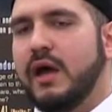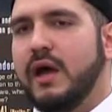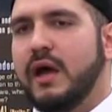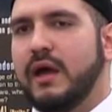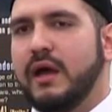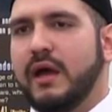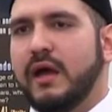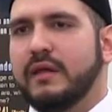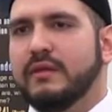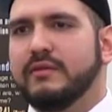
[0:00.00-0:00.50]

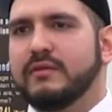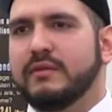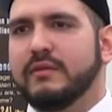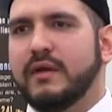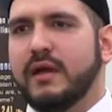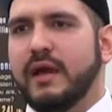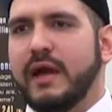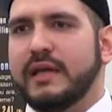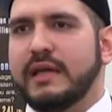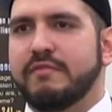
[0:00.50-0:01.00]
And
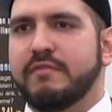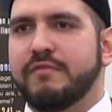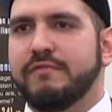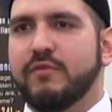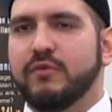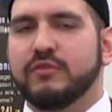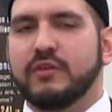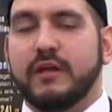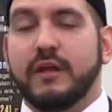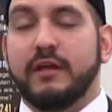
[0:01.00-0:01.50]
I never
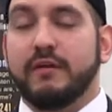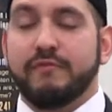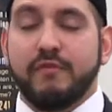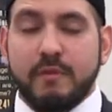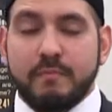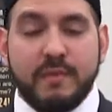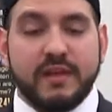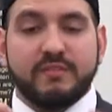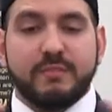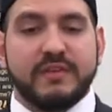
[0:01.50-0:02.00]
thought, I
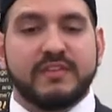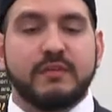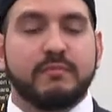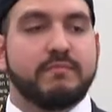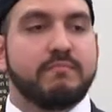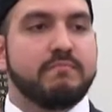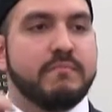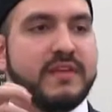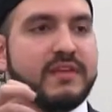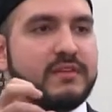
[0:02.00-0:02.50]
thought it must be
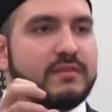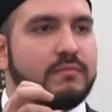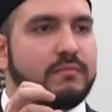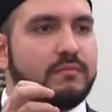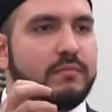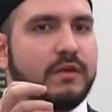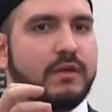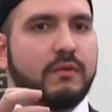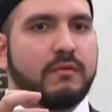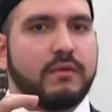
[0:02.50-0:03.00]
some
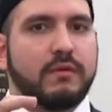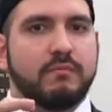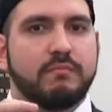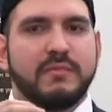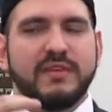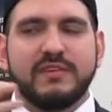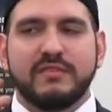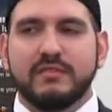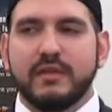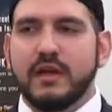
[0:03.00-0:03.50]

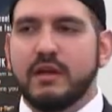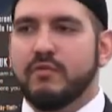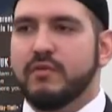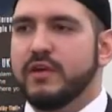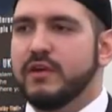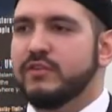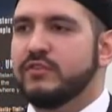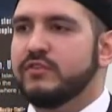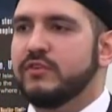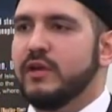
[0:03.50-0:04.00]

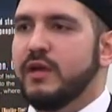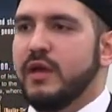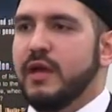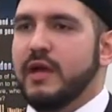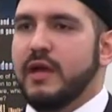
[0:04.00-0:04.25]
mysterious,